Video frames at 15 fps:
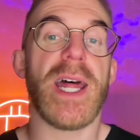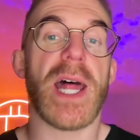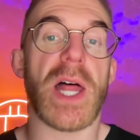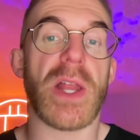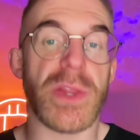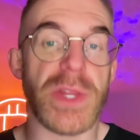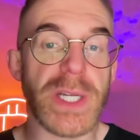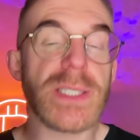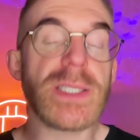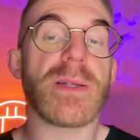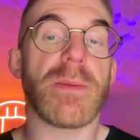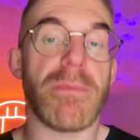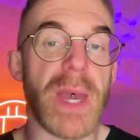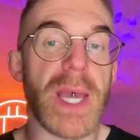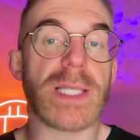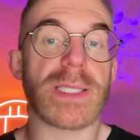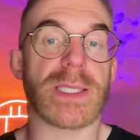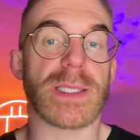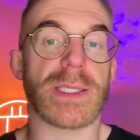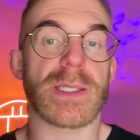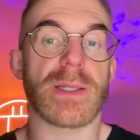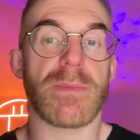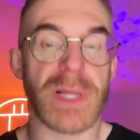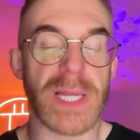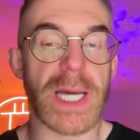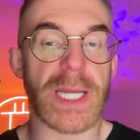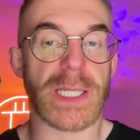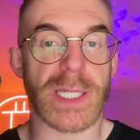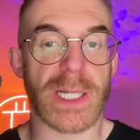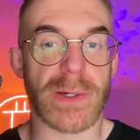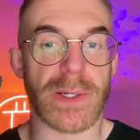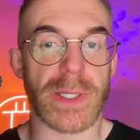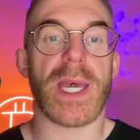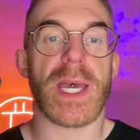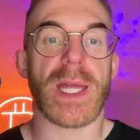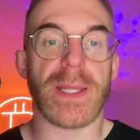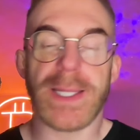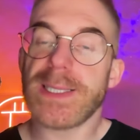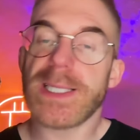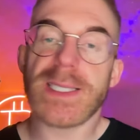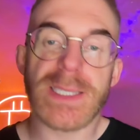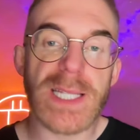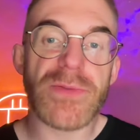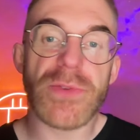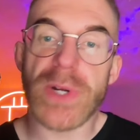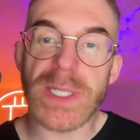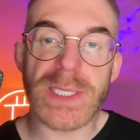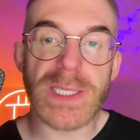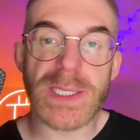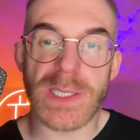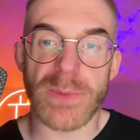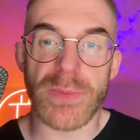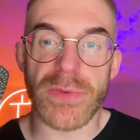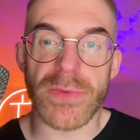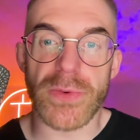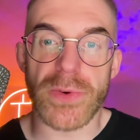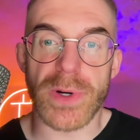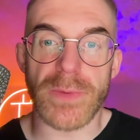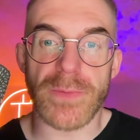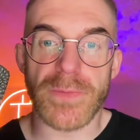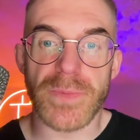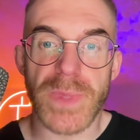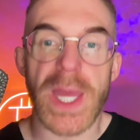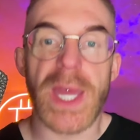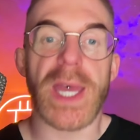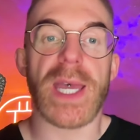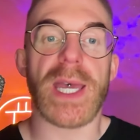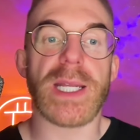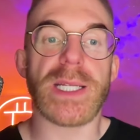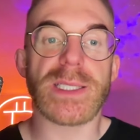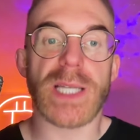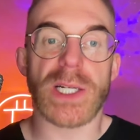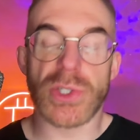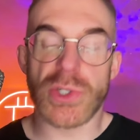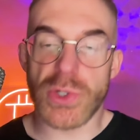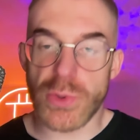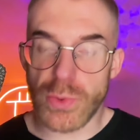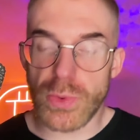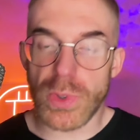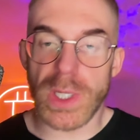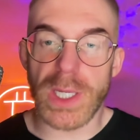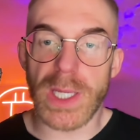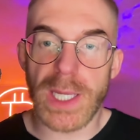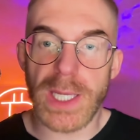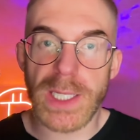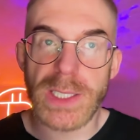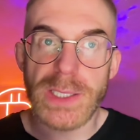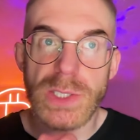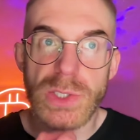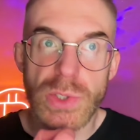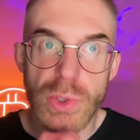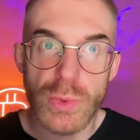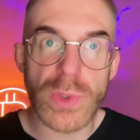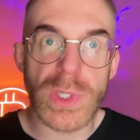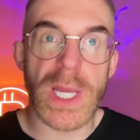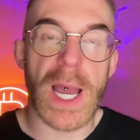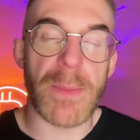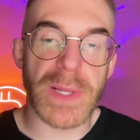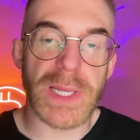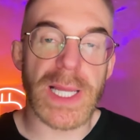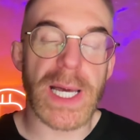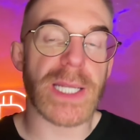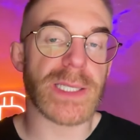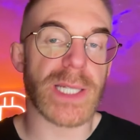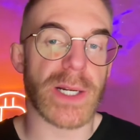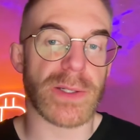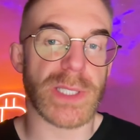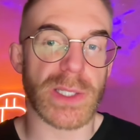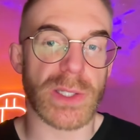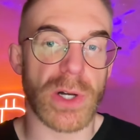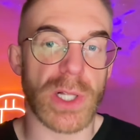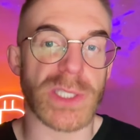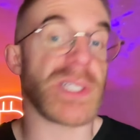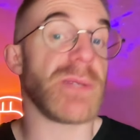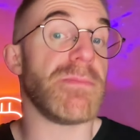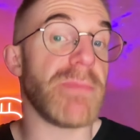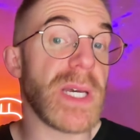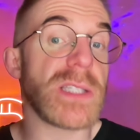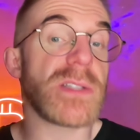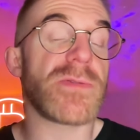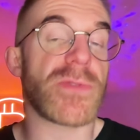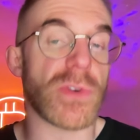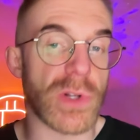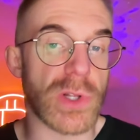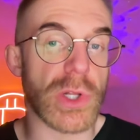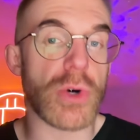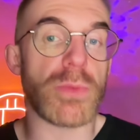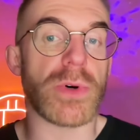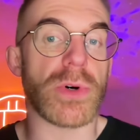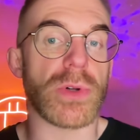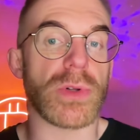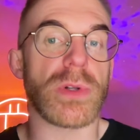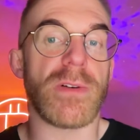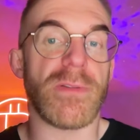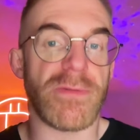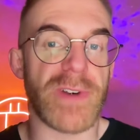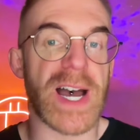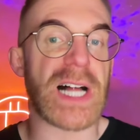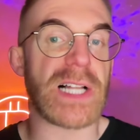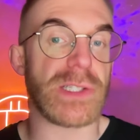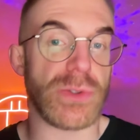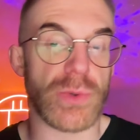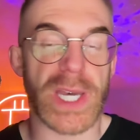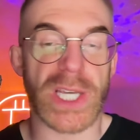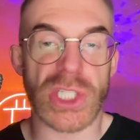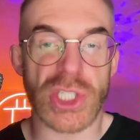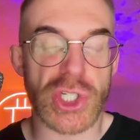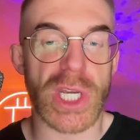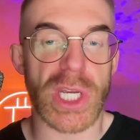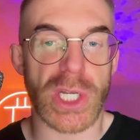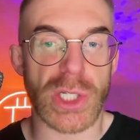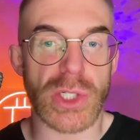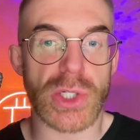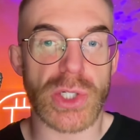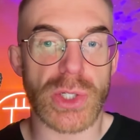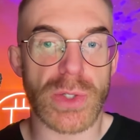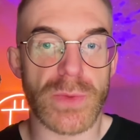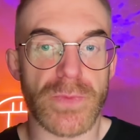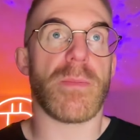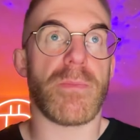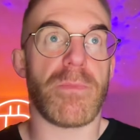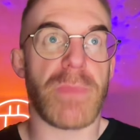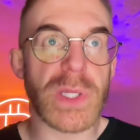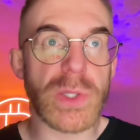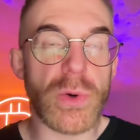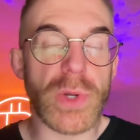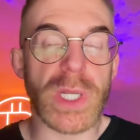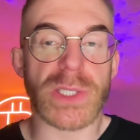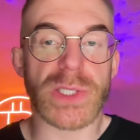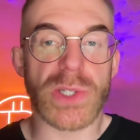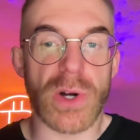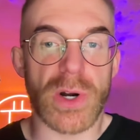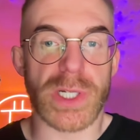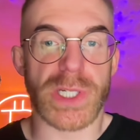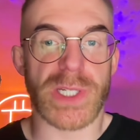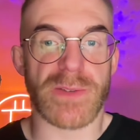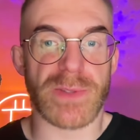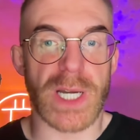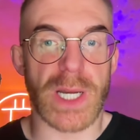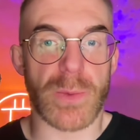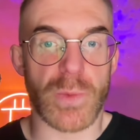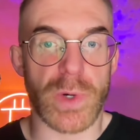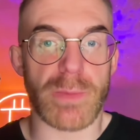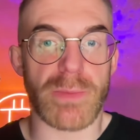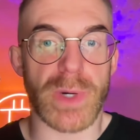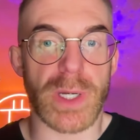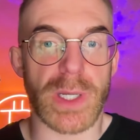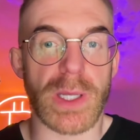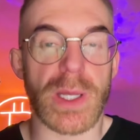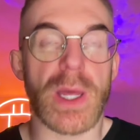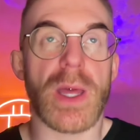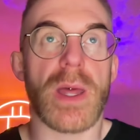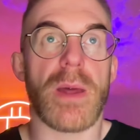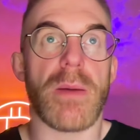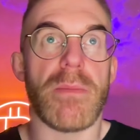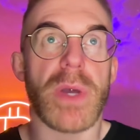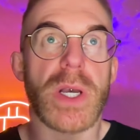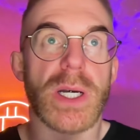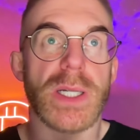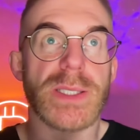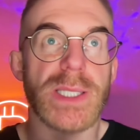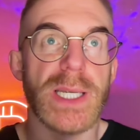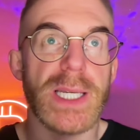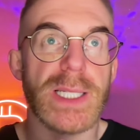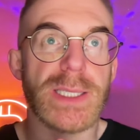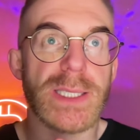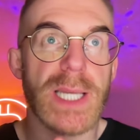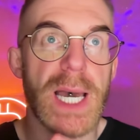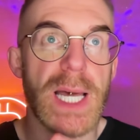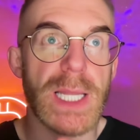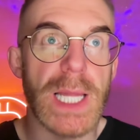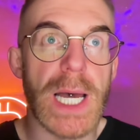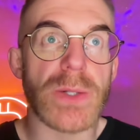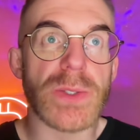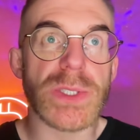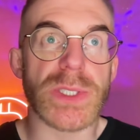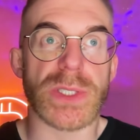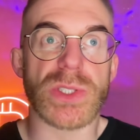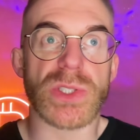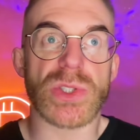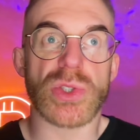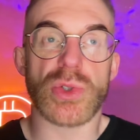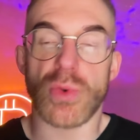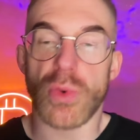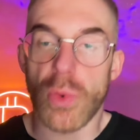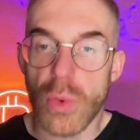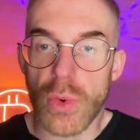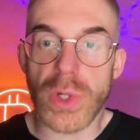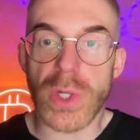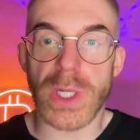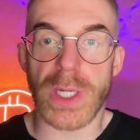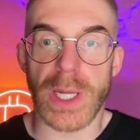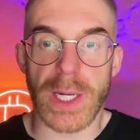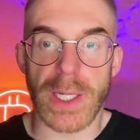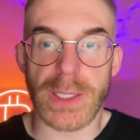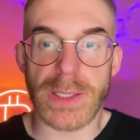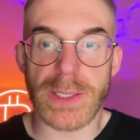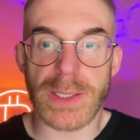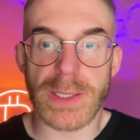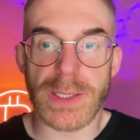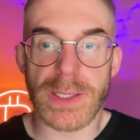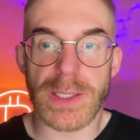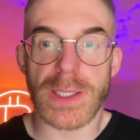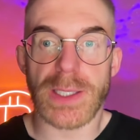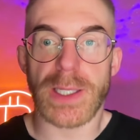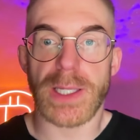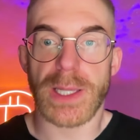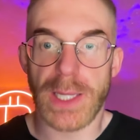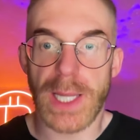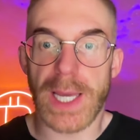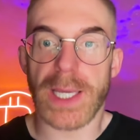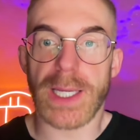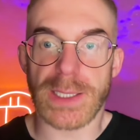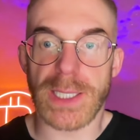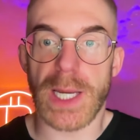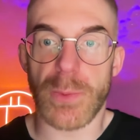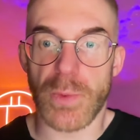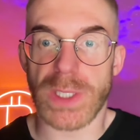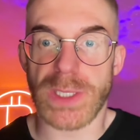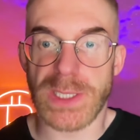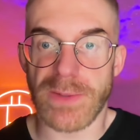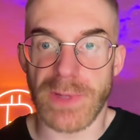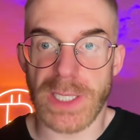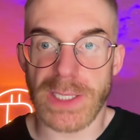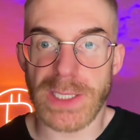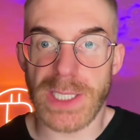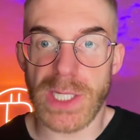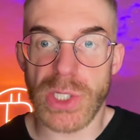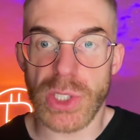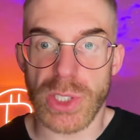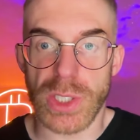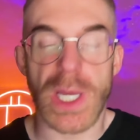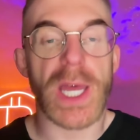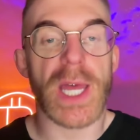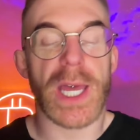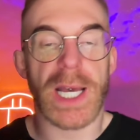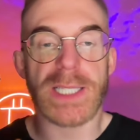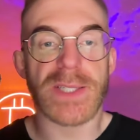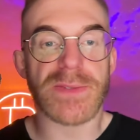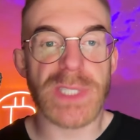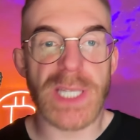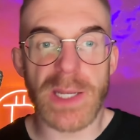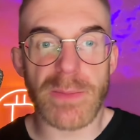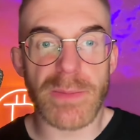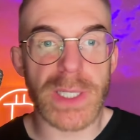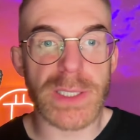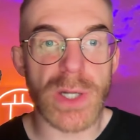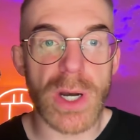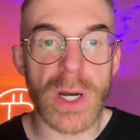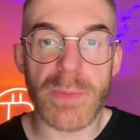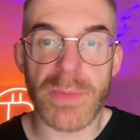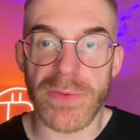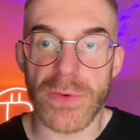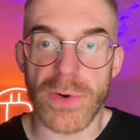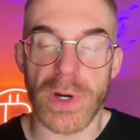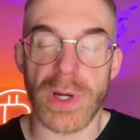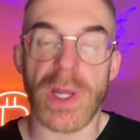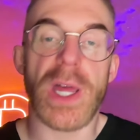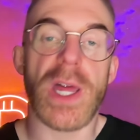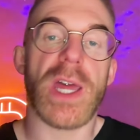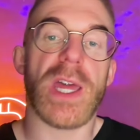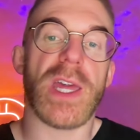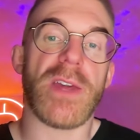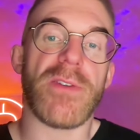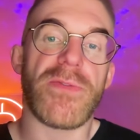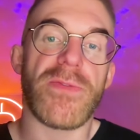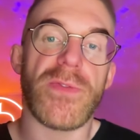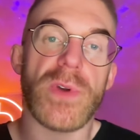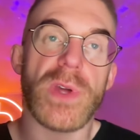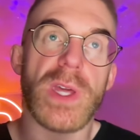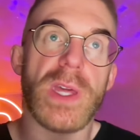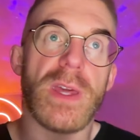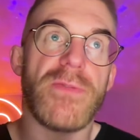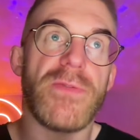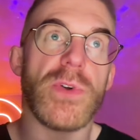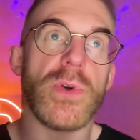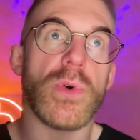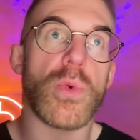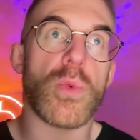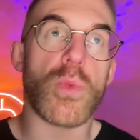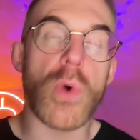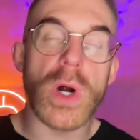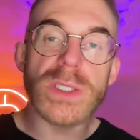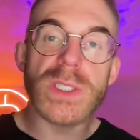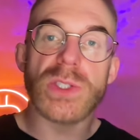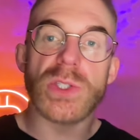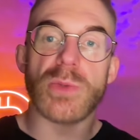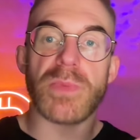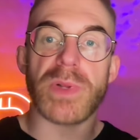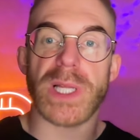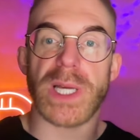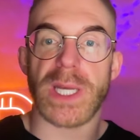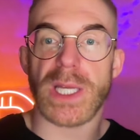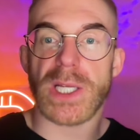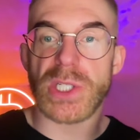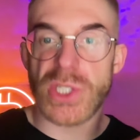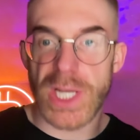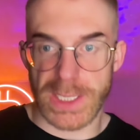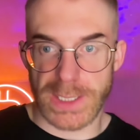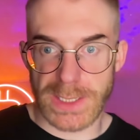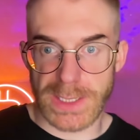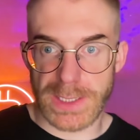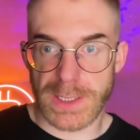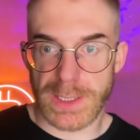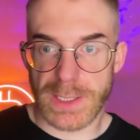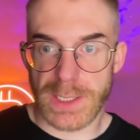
And this makes it planetary. And this has never existed before. It is a true. It is truly a planetary technology meant for global value exchange. Bitcoin is Kardashev type one money because it allows us to organize like a type one civilization. As I've said in my talk before, if if you want to play chess